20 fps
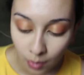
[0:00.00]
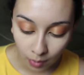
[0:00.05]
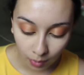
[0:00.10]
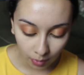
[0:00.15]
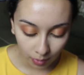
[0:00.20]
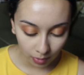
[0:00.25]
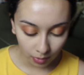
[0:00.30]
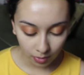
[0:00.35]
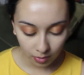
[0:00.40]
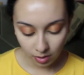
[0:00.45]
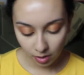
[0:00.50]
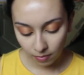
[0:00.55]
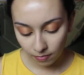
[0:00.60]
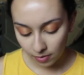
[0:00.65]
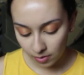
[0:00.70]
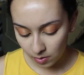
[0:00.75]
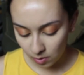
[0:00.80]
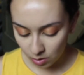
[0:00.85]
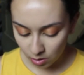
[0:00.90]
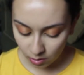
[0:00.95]
old
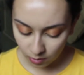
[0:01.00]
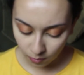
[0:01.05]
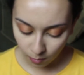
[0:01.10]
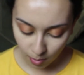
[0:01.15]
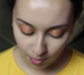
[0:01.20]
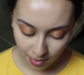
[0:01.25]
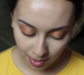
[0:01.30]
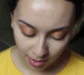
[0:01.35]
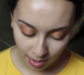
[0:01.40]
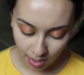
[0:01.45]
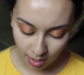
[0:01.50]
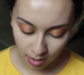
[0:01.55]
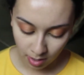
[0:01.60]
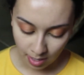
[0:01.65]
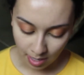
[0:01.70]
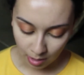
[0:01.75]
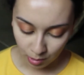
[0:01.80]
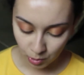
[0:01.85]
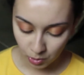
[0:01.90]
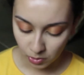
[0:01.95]
Physicians Formula
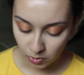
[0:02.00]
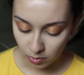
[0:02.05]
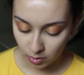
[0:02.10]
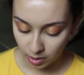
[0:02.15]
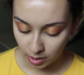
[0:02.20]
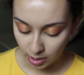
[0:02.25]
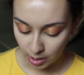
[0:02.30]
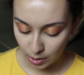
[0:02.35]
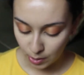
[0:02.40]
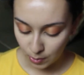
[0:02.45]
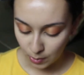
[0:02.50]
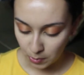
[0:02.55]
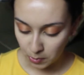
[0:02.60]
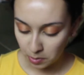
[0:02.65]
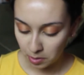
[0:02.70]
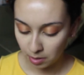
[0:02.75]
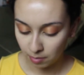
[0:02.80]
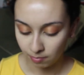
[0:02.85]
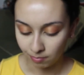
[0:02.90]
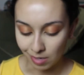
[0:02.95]
Natural
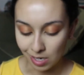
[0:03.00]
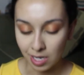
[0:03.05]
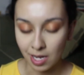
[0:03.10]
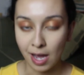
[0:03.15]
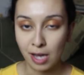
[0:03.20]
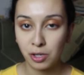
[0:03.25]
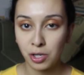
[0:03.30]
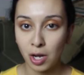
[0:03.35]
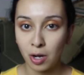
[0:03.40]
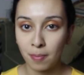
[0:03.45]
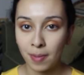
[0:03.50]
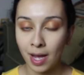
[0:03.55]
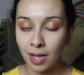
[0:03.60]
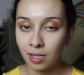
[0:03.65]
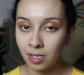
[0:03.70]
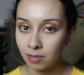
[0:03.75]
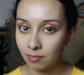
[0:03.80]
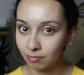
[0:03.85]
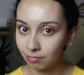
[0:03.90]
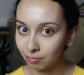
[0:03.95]
Nude like eyeshadow
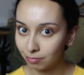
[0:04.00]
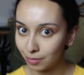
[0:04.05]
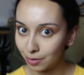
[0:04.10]
palette.